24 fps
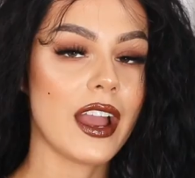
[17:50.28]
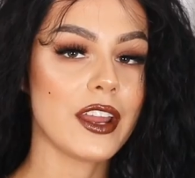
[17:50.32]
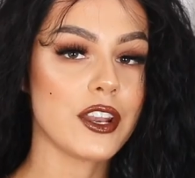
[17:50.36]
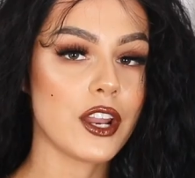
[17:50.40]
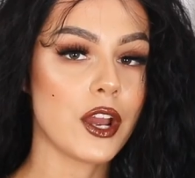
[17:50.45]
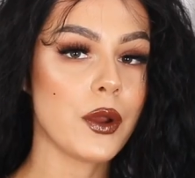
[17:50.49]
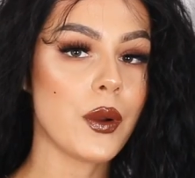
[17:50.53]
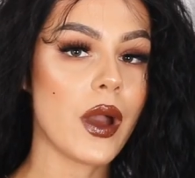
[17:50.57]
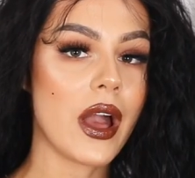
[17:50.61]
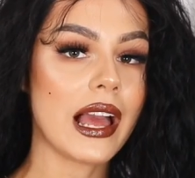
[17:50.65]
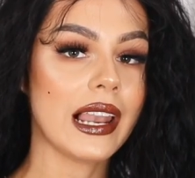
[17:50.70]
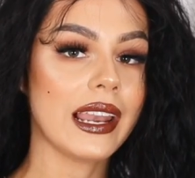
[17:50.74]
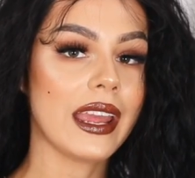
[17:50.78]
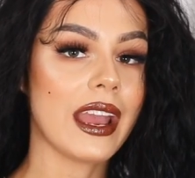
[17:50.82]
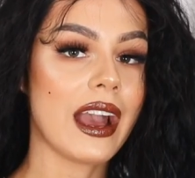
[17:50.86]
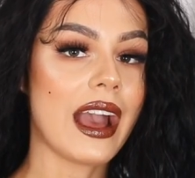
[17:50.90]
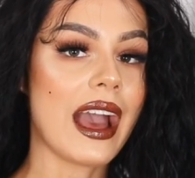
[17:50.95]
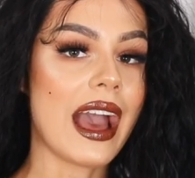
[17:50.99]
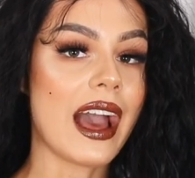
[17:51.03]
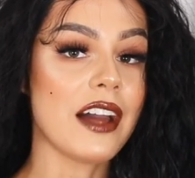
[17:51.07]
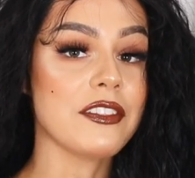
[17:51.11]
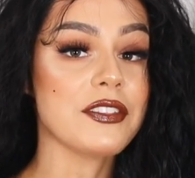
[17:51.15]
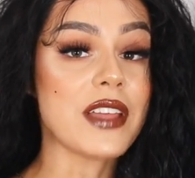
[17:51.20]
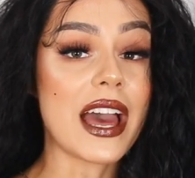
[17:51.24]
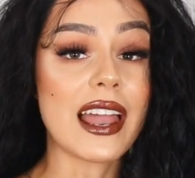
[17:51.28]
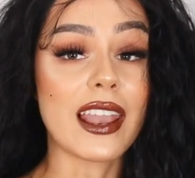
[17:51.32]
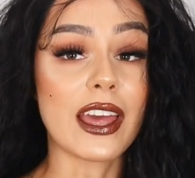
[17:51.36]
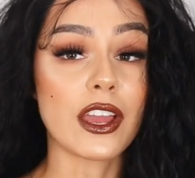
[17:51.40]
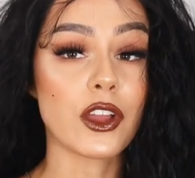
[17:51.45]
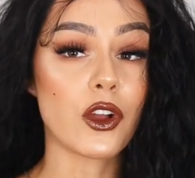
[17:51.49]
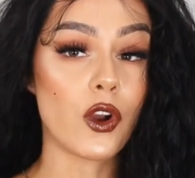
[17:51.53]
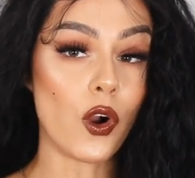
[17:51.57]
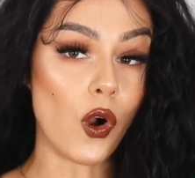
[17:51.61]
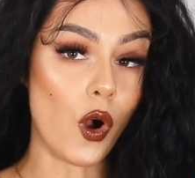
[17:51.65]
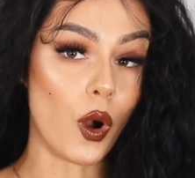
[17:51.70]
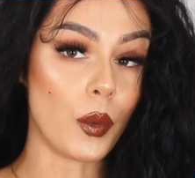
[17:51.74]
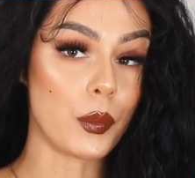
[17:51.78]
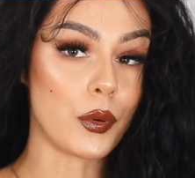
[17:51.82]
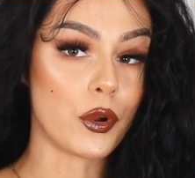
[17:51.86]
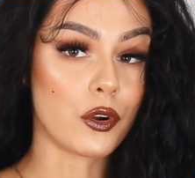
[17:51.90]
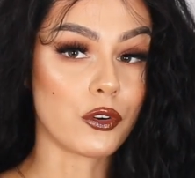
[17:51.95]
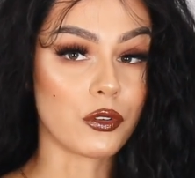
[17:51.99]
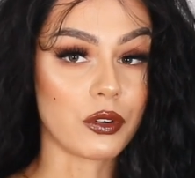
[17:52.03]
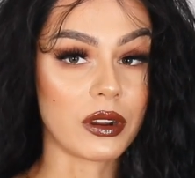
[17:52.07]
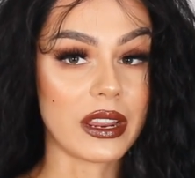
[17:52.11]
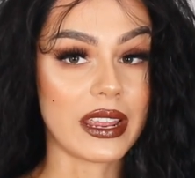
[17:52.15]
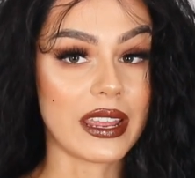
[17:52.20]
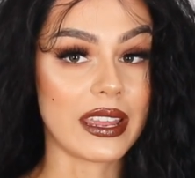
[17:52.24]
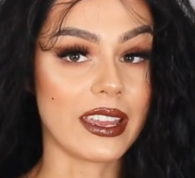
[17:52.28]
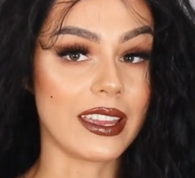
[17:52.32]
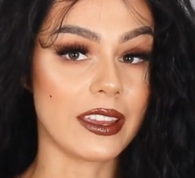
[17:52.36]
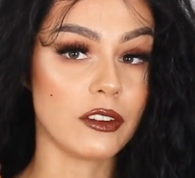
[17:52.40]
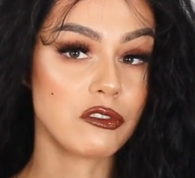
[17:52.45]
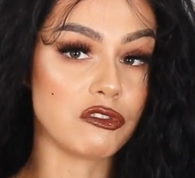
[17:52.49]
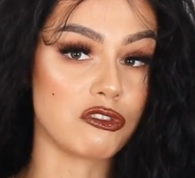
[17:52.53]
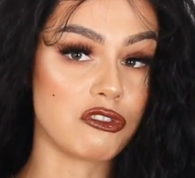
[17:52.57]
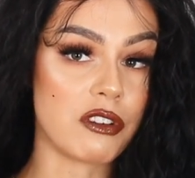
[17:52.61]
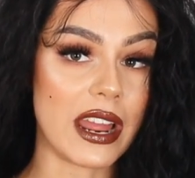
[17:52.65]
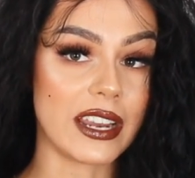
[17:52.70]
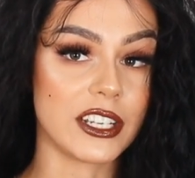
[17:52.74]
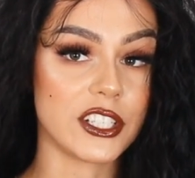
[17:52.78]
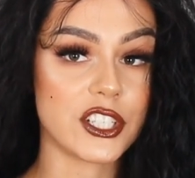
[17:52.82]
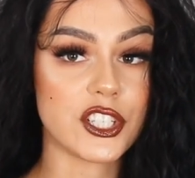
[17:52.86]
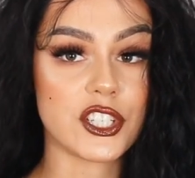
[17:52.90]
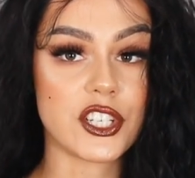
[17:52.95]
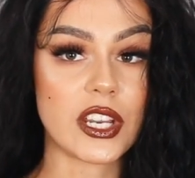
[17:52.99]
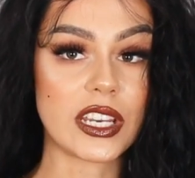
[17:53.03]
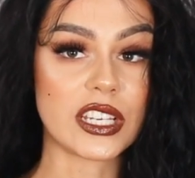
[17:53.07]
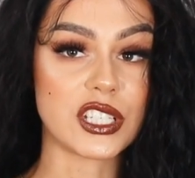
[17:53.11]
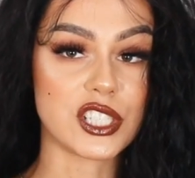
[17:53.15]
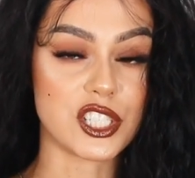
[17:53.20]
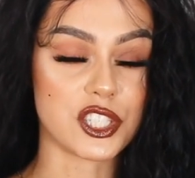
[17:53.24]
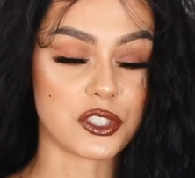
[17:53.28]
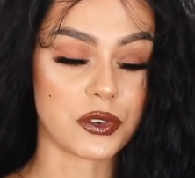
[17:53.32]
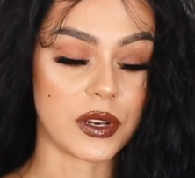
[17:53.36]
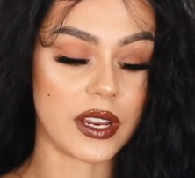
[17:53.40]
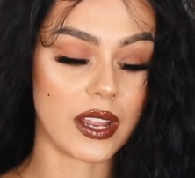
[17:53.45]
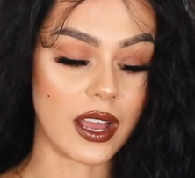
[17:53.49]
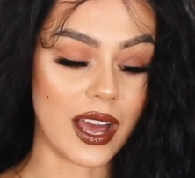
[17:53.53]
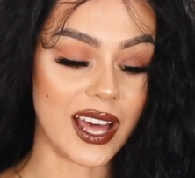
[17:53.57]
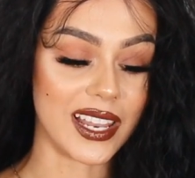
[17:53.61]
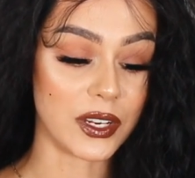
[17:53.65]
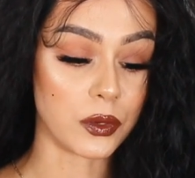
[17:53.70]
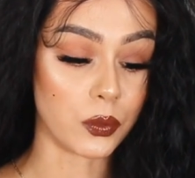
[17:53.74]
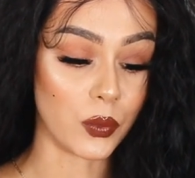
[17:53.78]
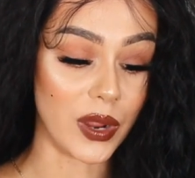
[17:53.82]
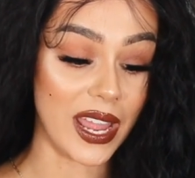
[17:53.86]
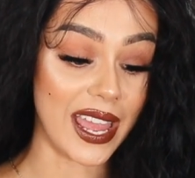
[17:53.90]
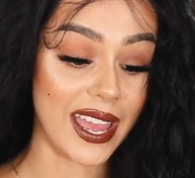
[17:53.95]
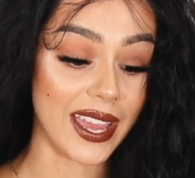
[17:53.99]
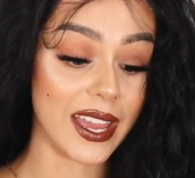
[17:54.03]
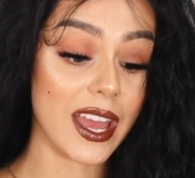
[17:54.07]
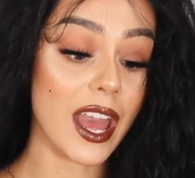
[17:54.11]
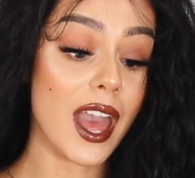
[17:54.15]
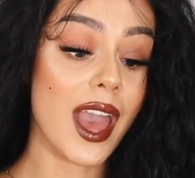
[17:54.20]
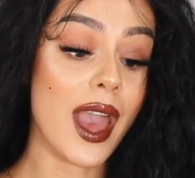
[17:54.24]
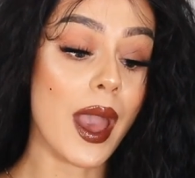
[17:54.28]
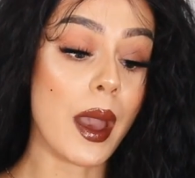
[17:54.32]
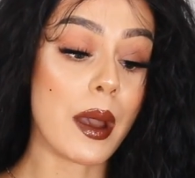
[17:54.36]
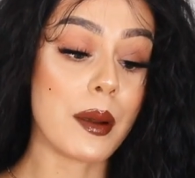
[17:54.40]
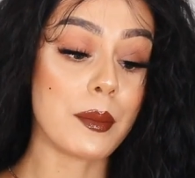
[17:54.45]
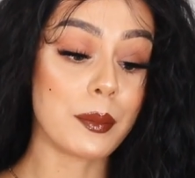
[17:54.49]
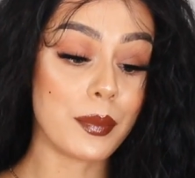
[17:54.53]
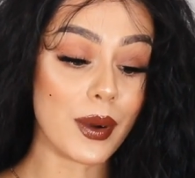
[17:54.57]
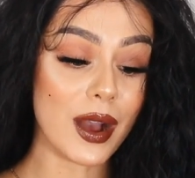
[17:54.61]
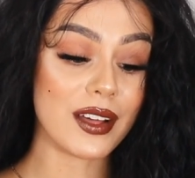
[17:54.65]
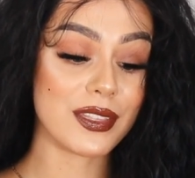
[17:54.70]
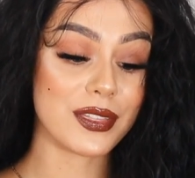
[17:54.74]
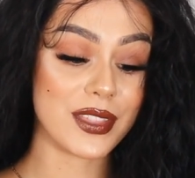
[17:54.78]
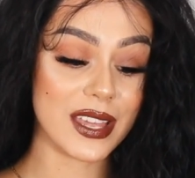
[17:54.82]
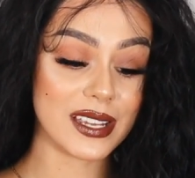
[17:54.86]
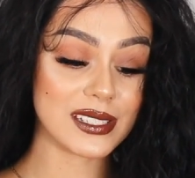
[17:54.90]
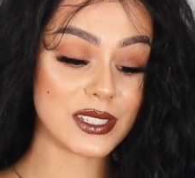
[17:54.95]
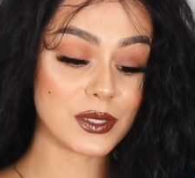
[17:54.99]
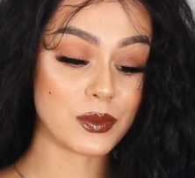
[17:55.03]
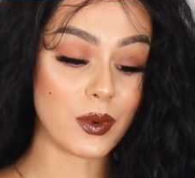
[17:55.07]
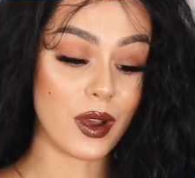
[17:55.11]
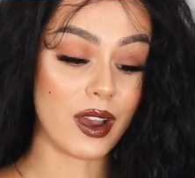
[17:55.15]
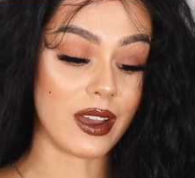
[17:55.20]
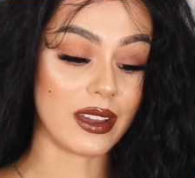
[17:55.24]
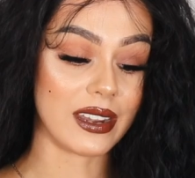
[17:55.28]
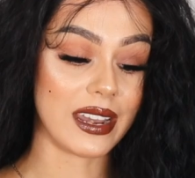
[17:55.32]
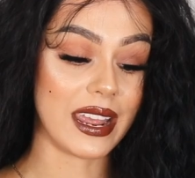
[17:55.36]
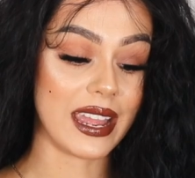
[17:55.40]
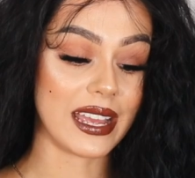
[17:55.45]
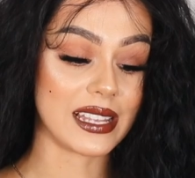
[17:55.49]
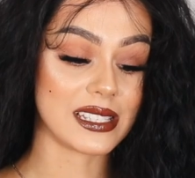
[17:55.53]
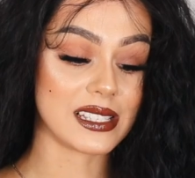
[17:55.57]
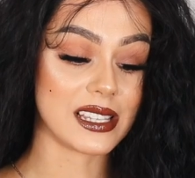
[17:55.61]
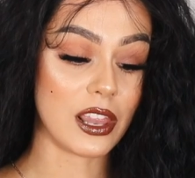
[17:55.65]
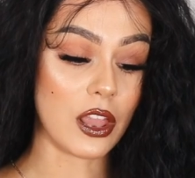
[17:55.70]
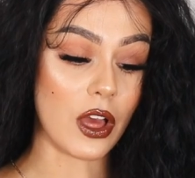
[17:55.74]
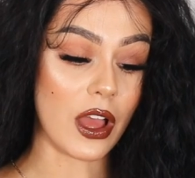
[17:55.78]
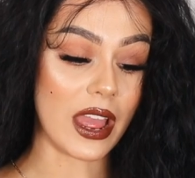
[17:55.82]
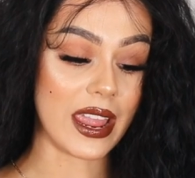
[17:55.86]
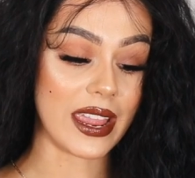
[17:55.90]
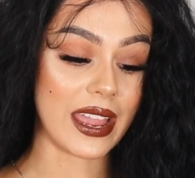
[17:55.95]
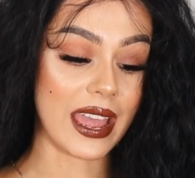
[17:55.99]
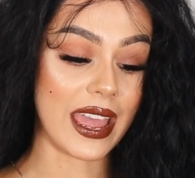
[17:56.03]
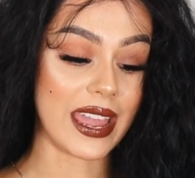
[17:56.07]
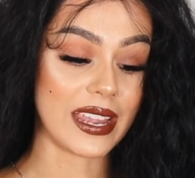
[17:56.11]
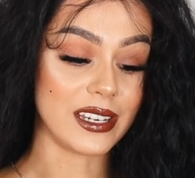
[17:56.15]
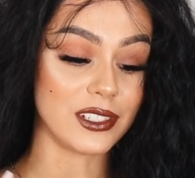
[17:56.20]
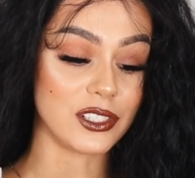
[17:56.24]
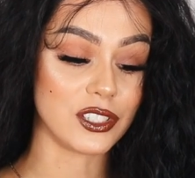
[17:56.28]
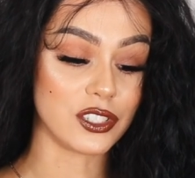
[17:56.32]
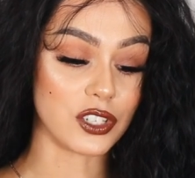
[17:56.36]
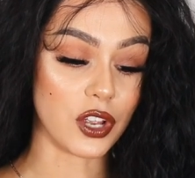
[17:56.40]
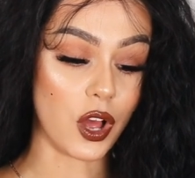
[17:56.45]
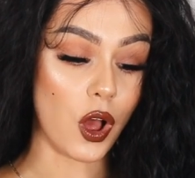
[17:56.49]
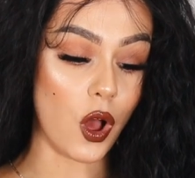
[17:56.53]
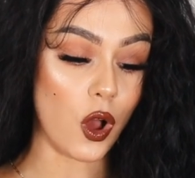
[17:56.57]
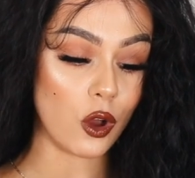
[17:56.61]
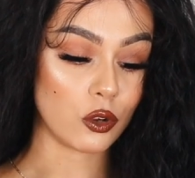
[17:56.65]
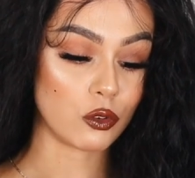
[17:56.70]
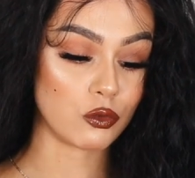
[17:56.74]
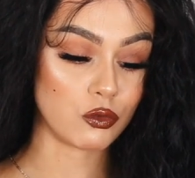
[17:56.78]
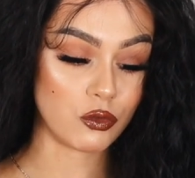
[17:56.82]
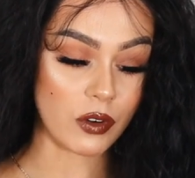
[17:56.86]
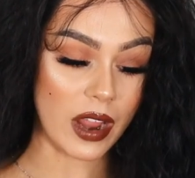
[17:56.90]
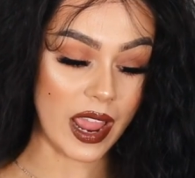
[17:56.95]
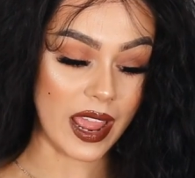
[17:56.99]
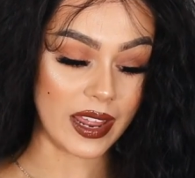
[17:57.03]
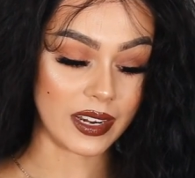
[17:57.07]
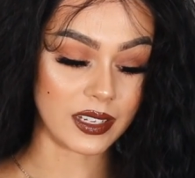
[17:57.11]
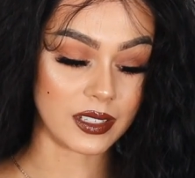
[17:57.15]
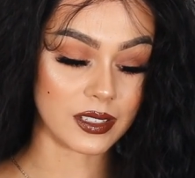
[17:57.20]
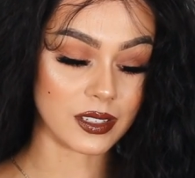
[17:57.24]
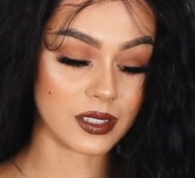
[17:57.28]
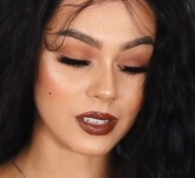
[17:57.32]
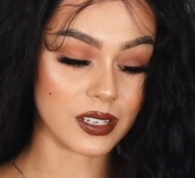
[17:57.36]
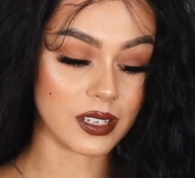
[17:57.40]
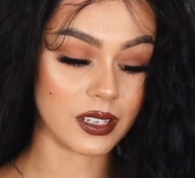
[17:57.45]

I know earlier I had that like coppery red gingery colored wig, but this one is like a dark red